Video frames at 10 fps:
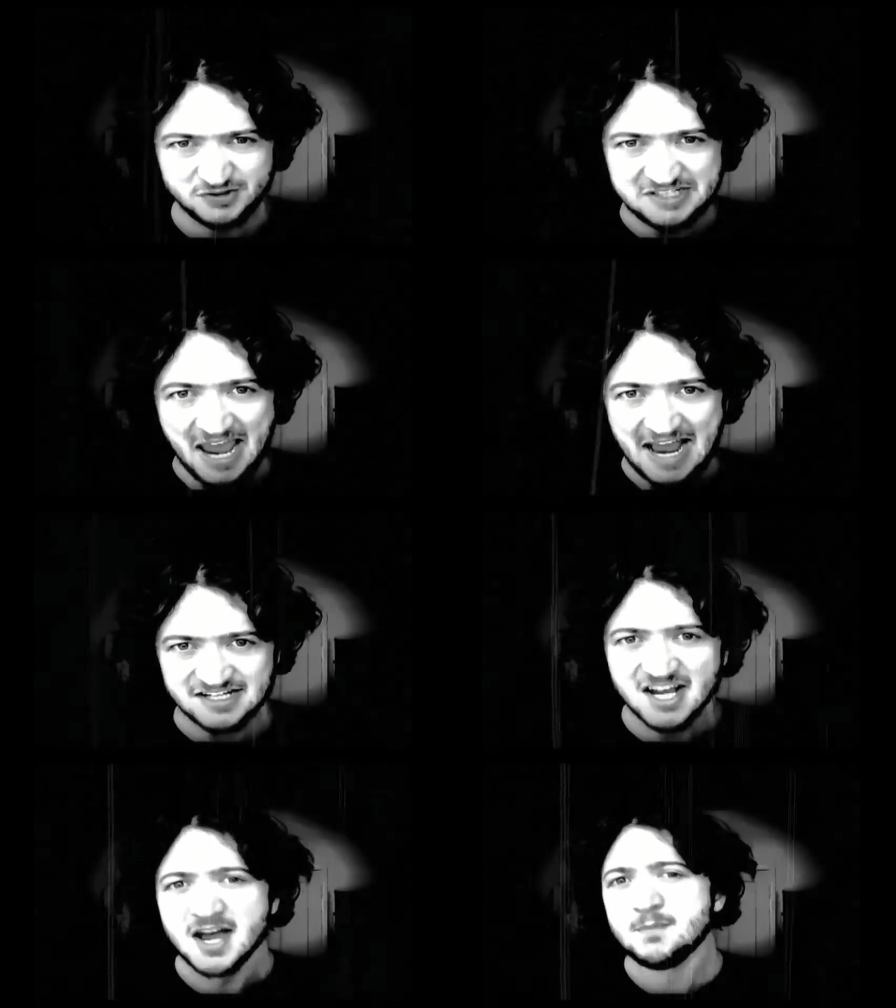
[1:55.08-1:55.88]
get.
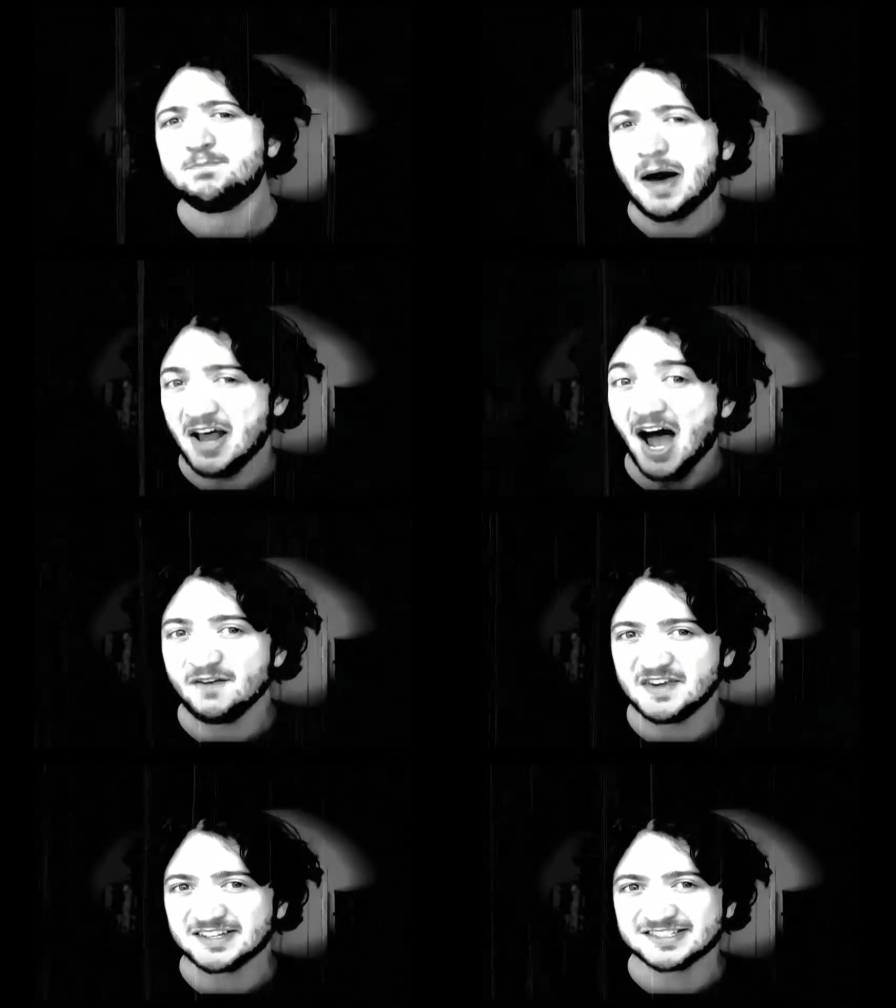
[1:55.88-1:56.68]
But
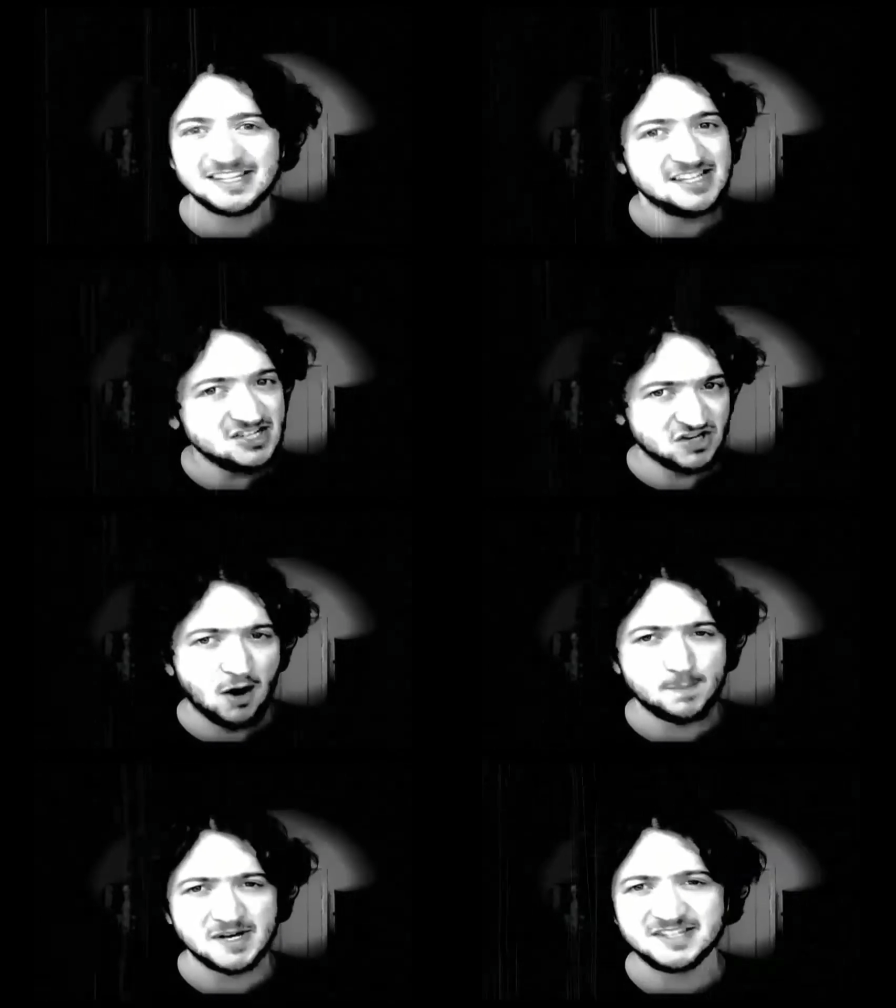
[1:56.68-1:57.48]
obviously, these
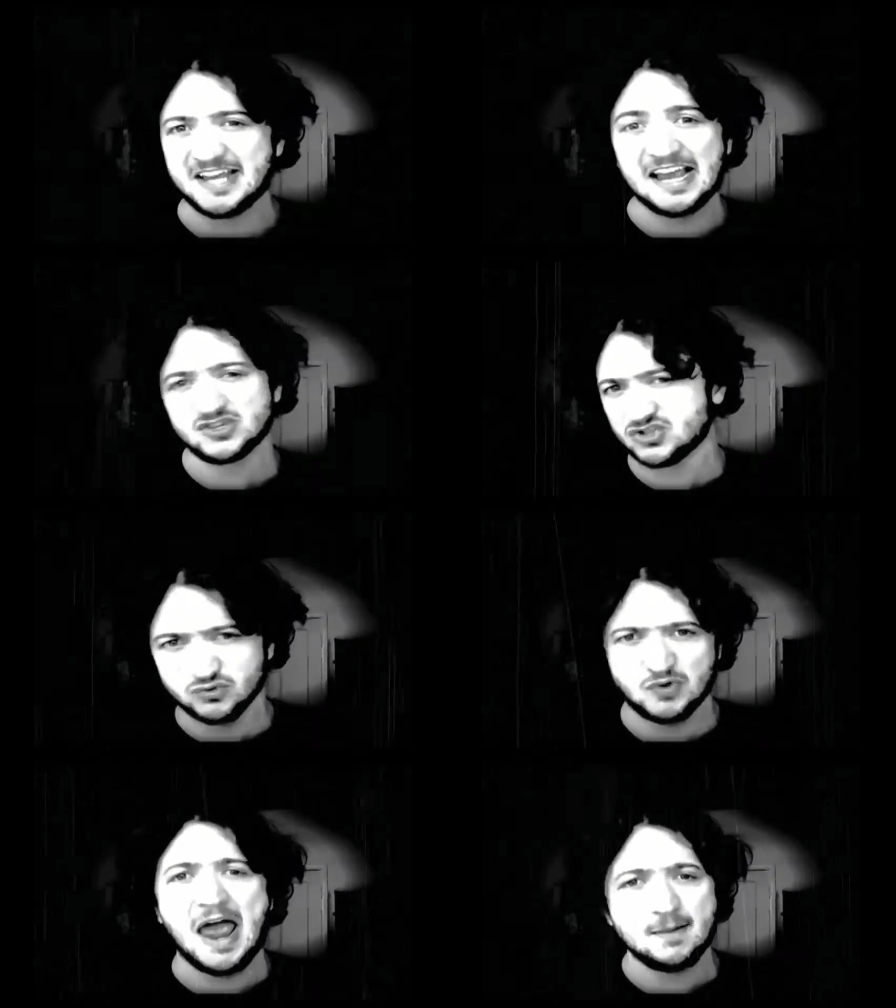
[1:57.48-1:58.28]
companies can't just
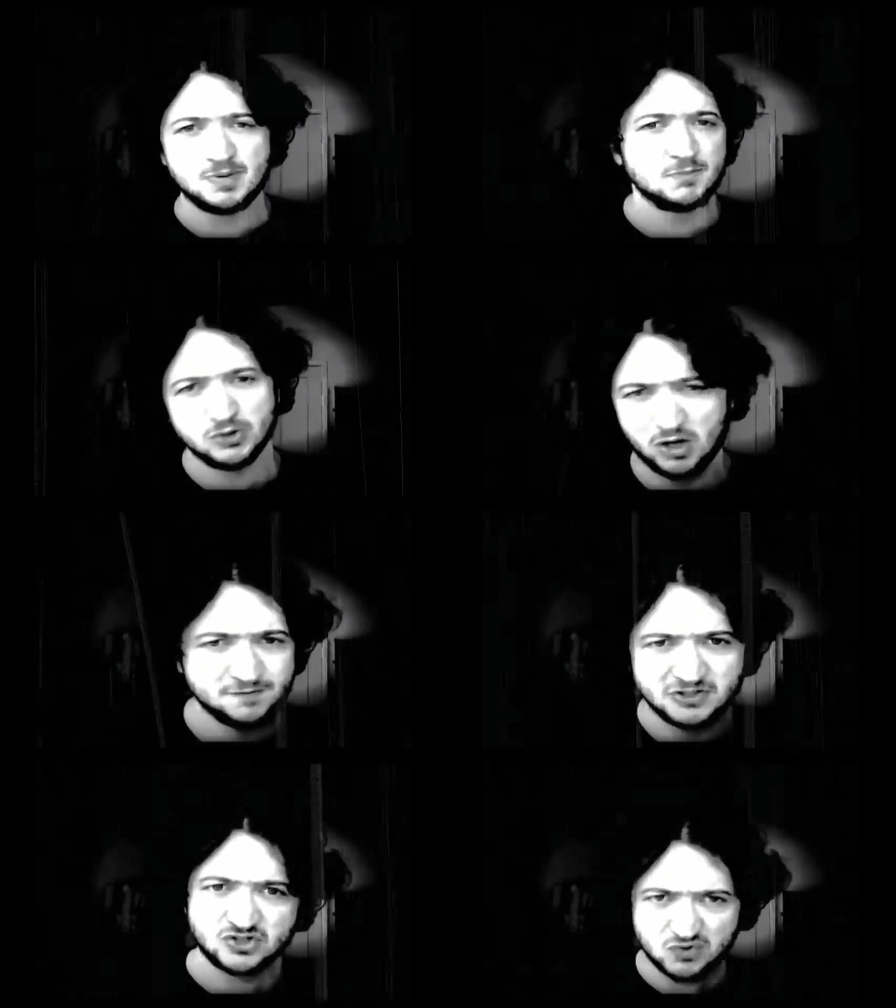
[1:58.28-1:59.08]
grab people off
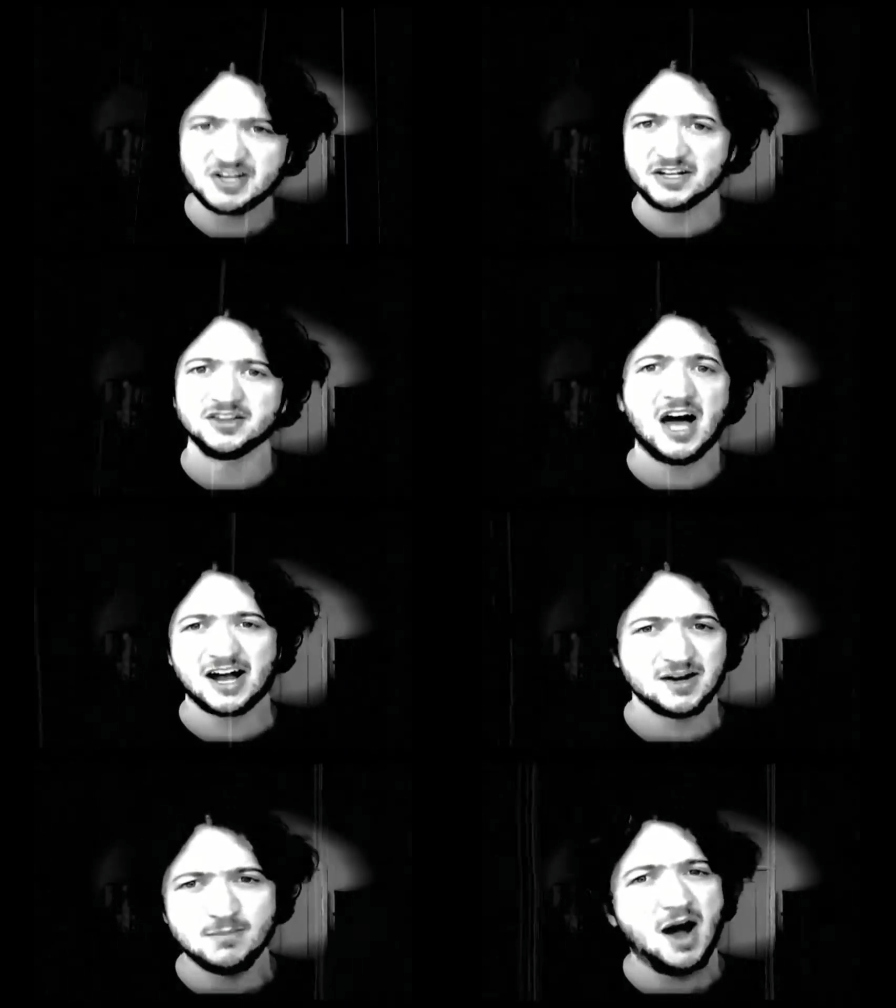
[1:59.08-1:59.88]
the street and lock
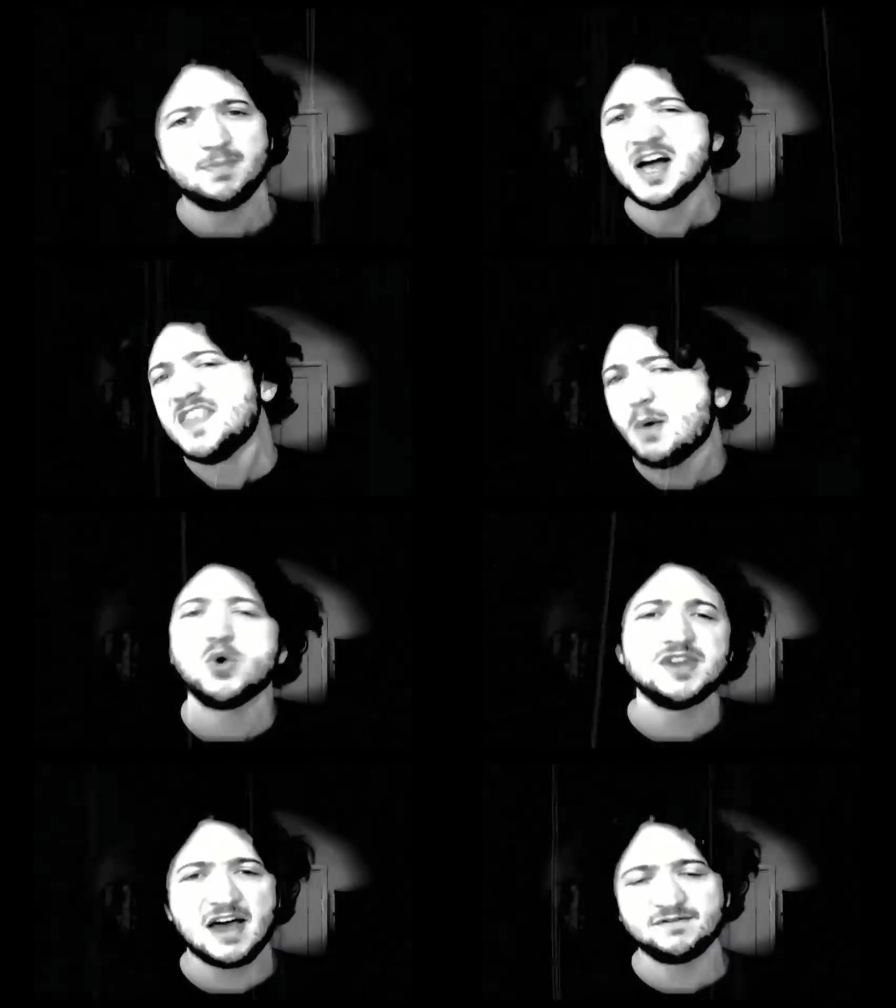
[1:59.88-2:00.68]
them up. That
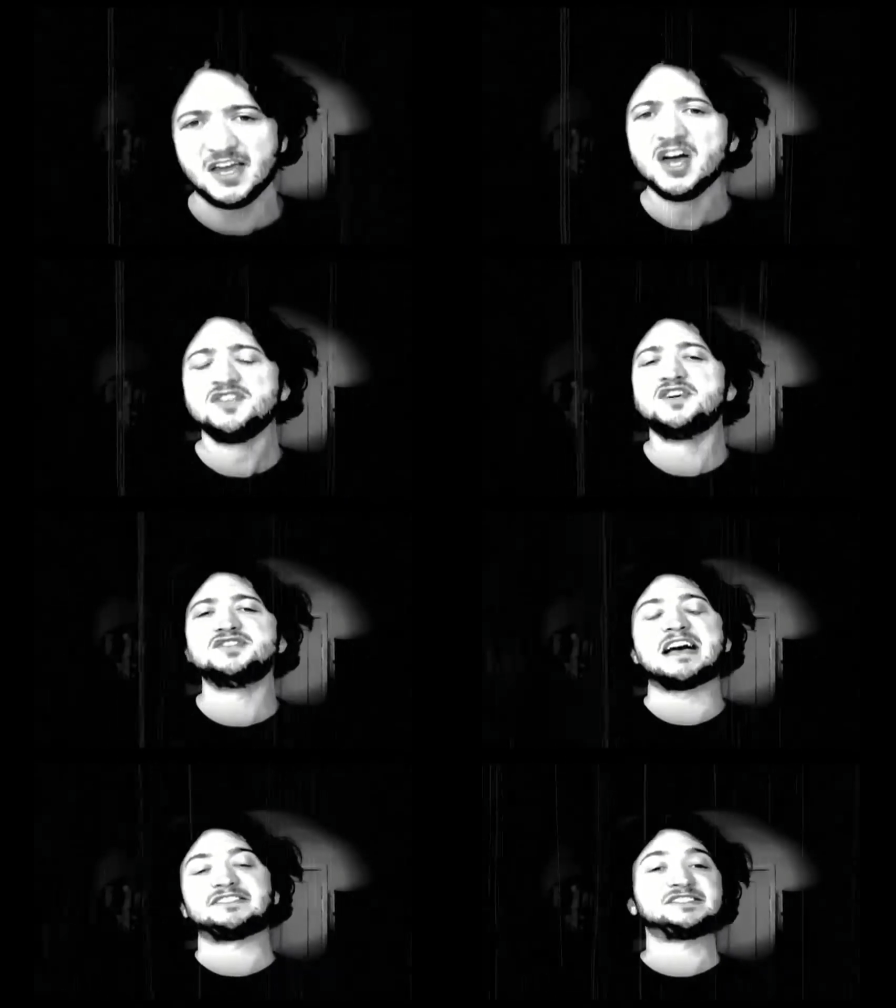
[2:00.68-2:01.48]
wouldn't have the, the
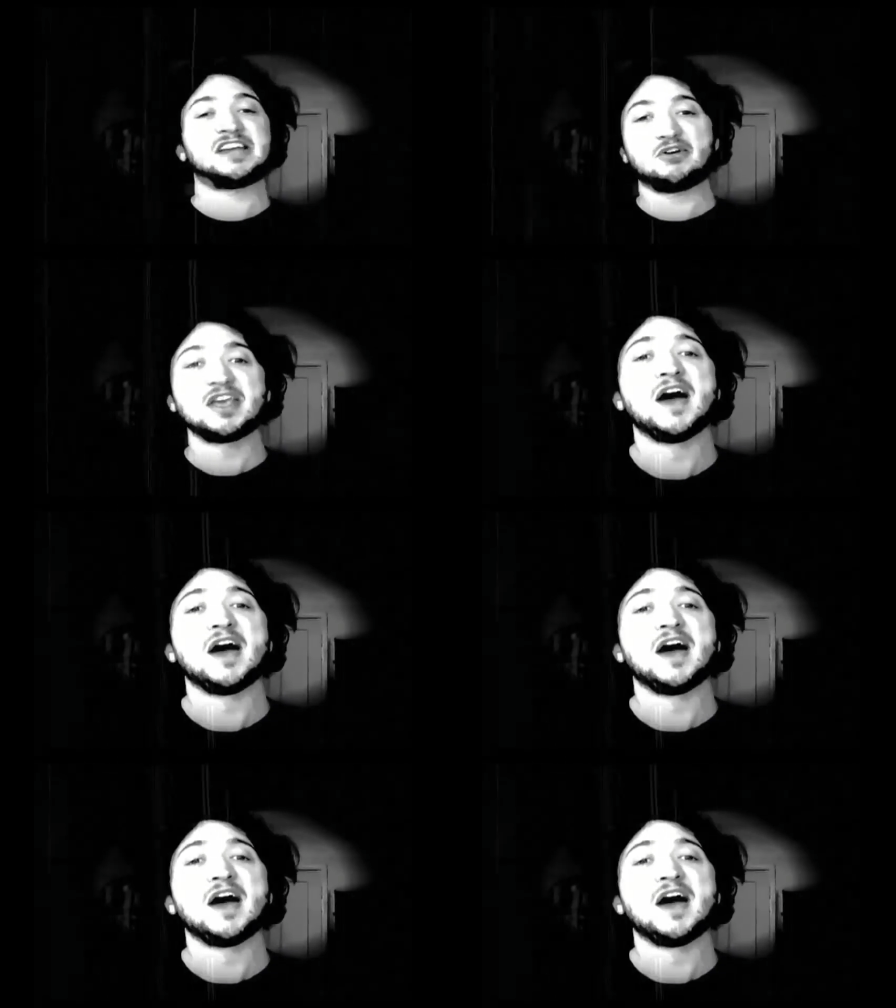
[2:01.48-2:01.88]
necessary